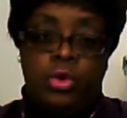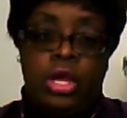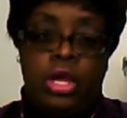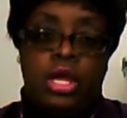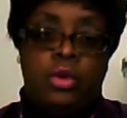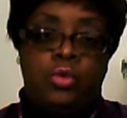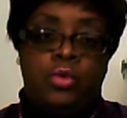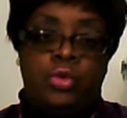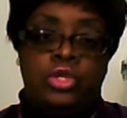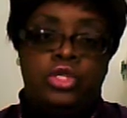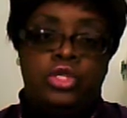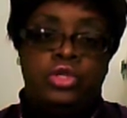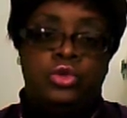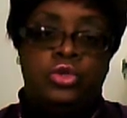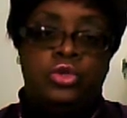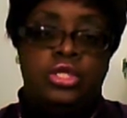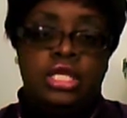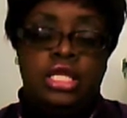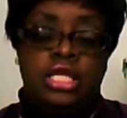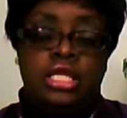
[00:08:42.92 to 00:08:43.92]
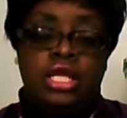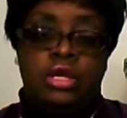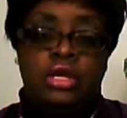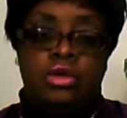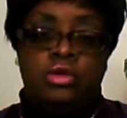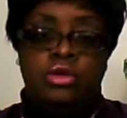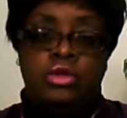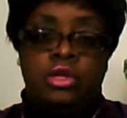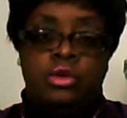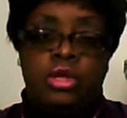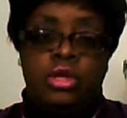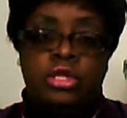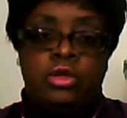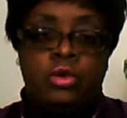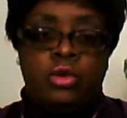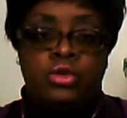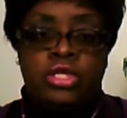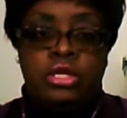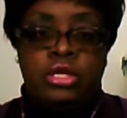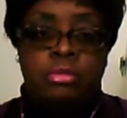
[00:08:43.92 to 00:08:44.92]
and reducing
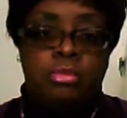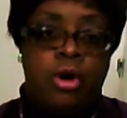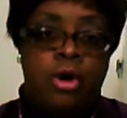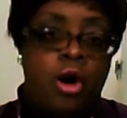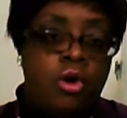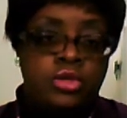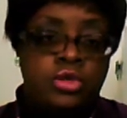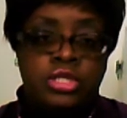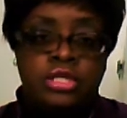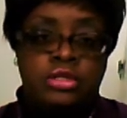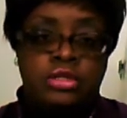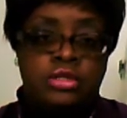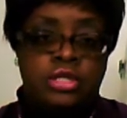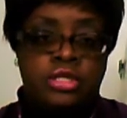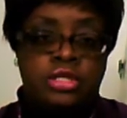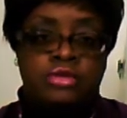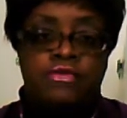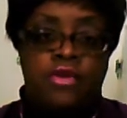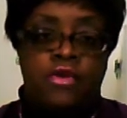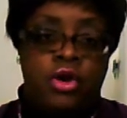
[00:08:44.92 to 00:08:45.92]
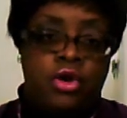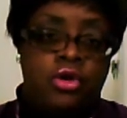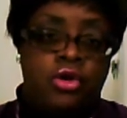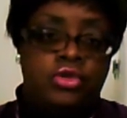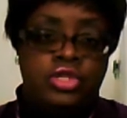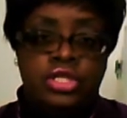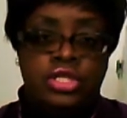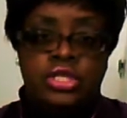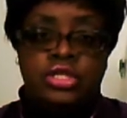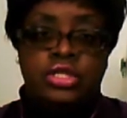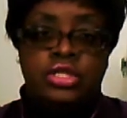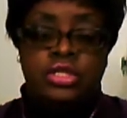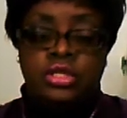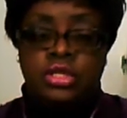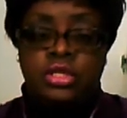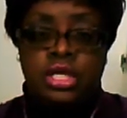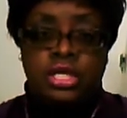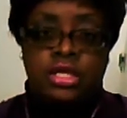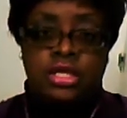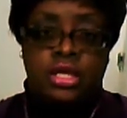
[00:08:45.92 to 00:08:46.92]
those impulses, urges,
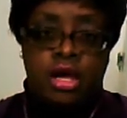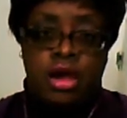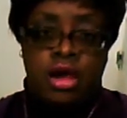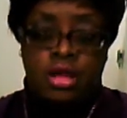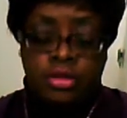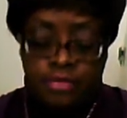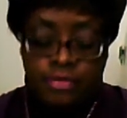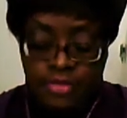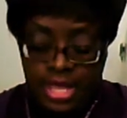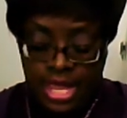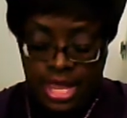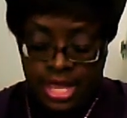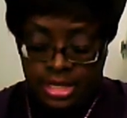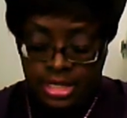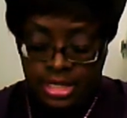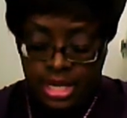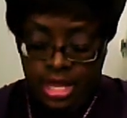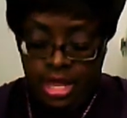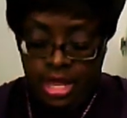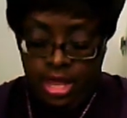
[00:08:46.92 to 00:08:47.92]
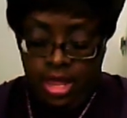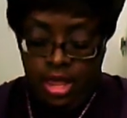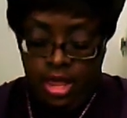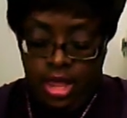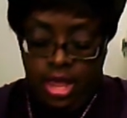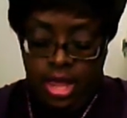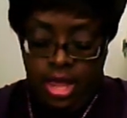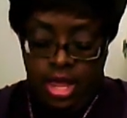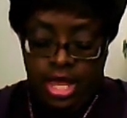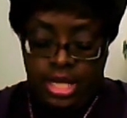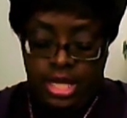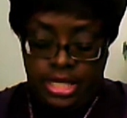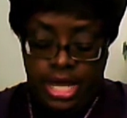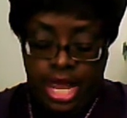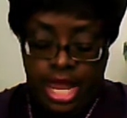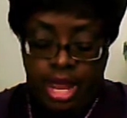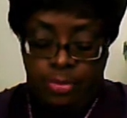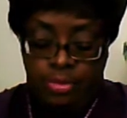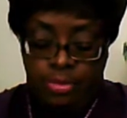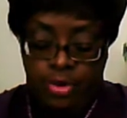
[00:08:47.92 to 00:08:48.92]
and all of that, and
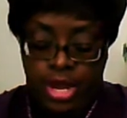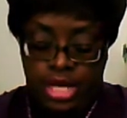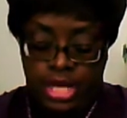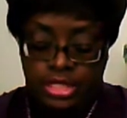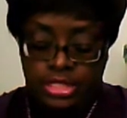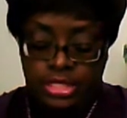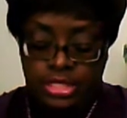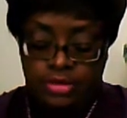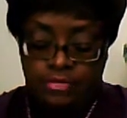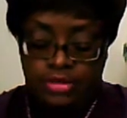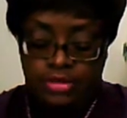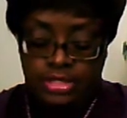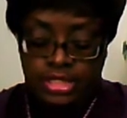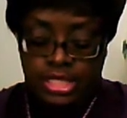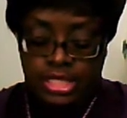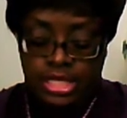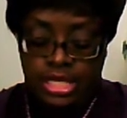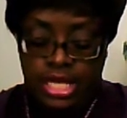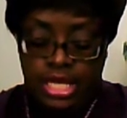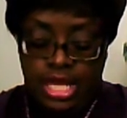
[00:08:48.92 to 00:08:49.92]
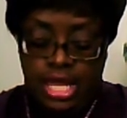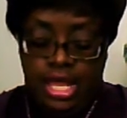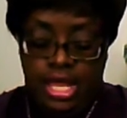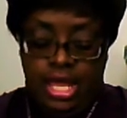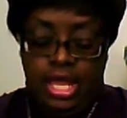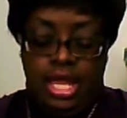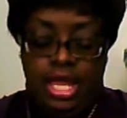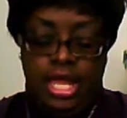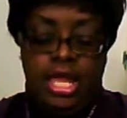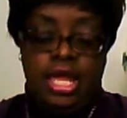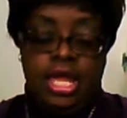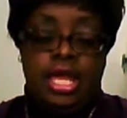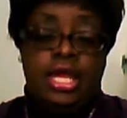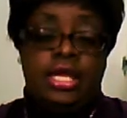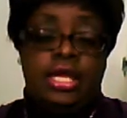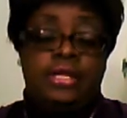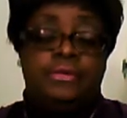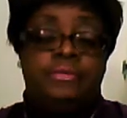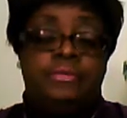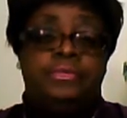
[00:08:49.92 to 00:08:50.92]
hyperactivity.
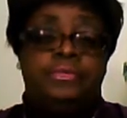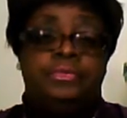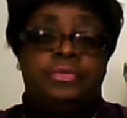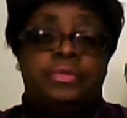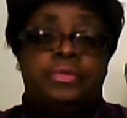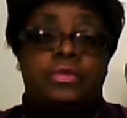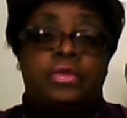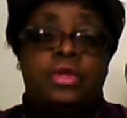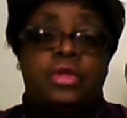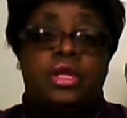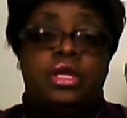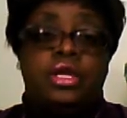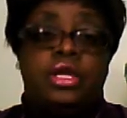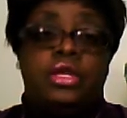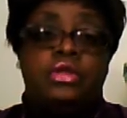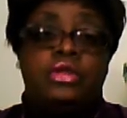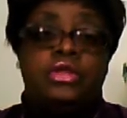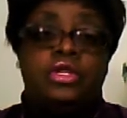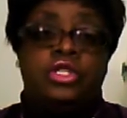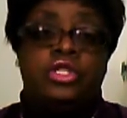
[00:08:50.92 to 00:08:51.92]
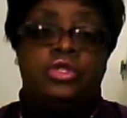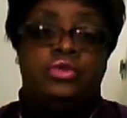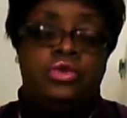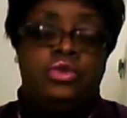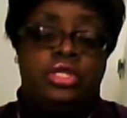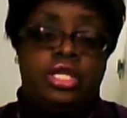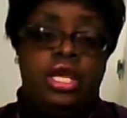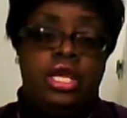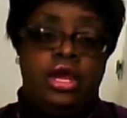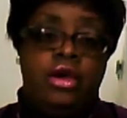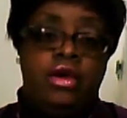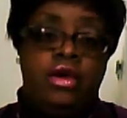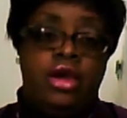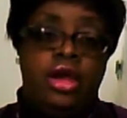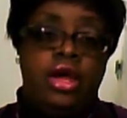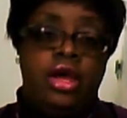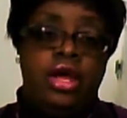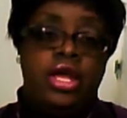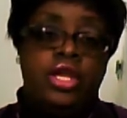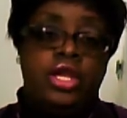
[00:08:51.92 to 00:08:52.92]
And the
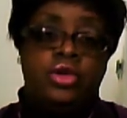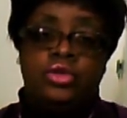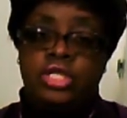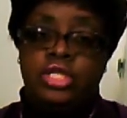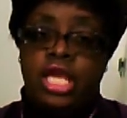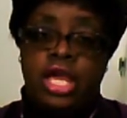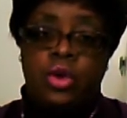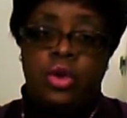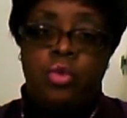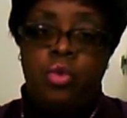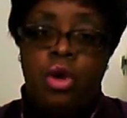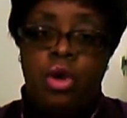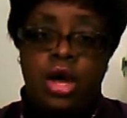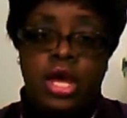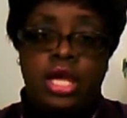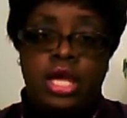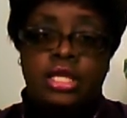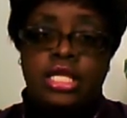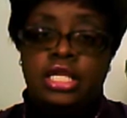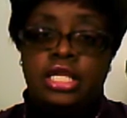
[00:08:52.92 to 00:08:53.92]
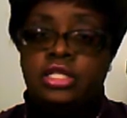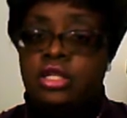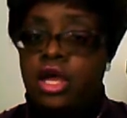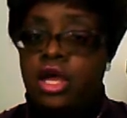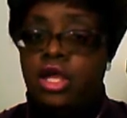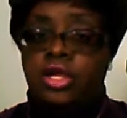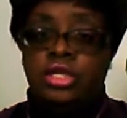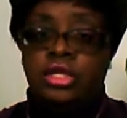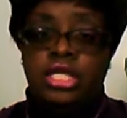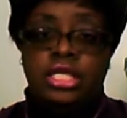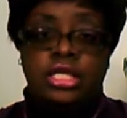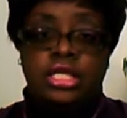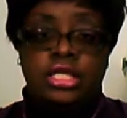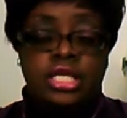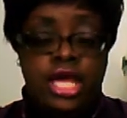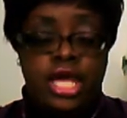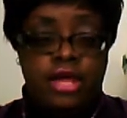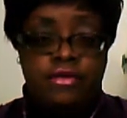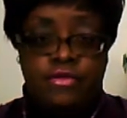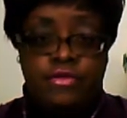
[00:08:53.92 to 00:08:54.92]
Strattera, you take one. That's all you need to
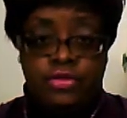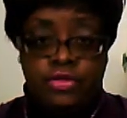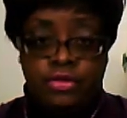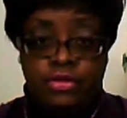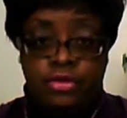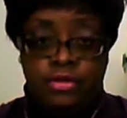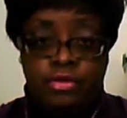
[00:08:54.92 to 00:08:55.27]
take for